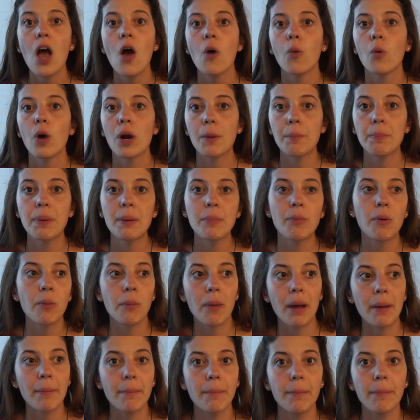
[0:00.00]
where people
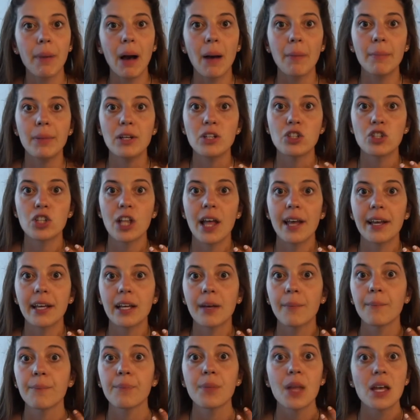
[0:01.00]
might publish like
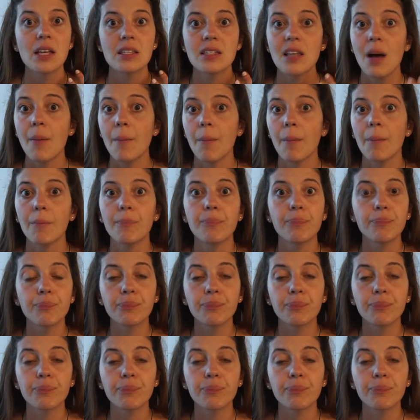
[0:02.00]
some